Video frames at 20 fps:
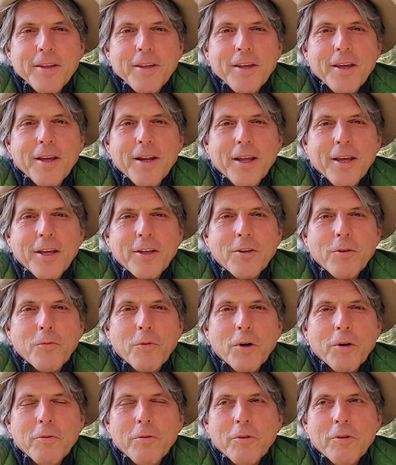And I get to
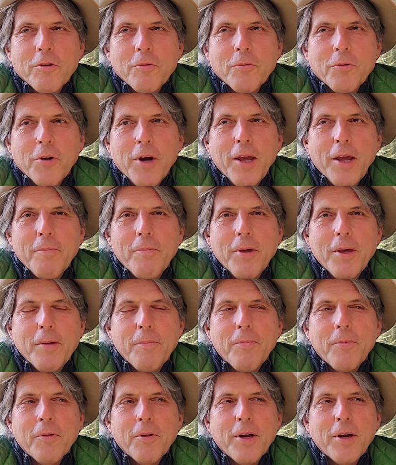work with some great
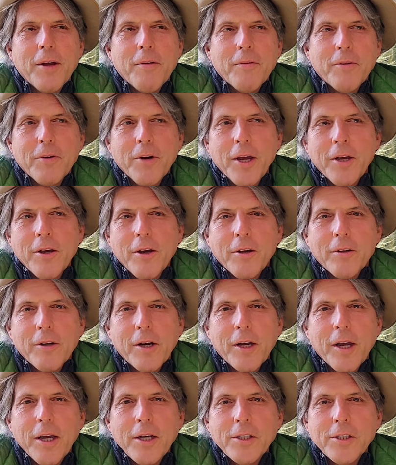people and have a great
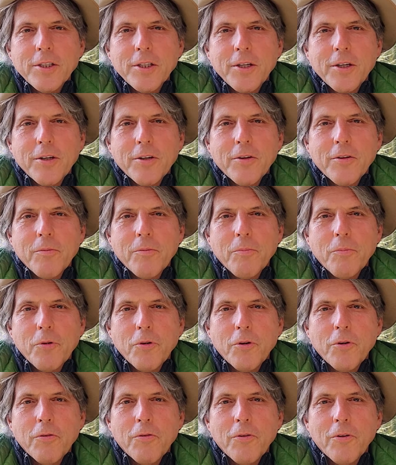congregation here in
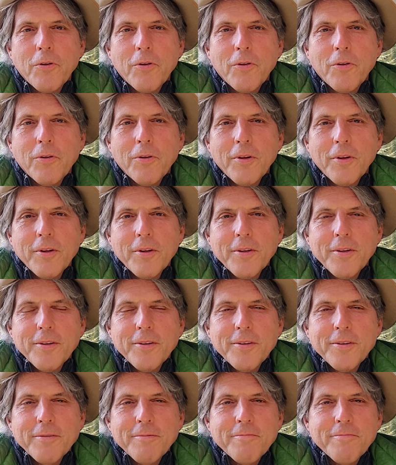beautiful
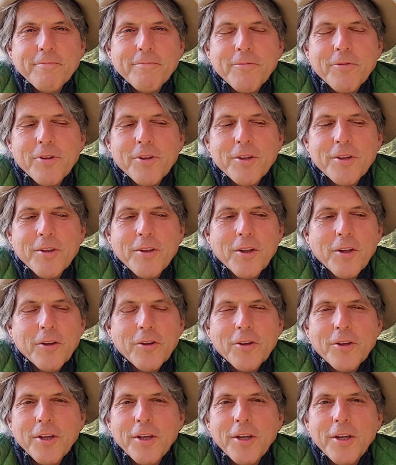little
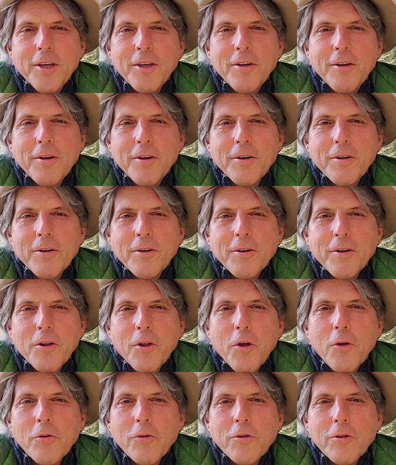city
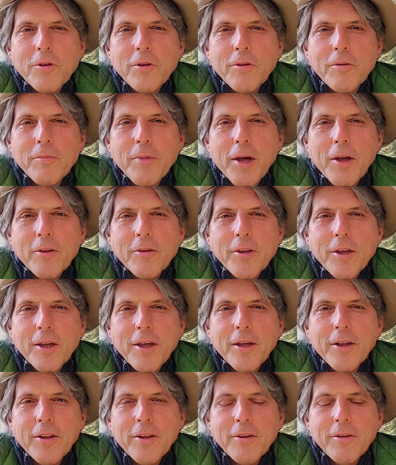close to Mount St.
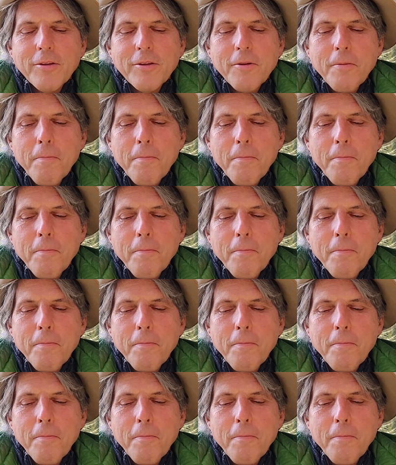Helens.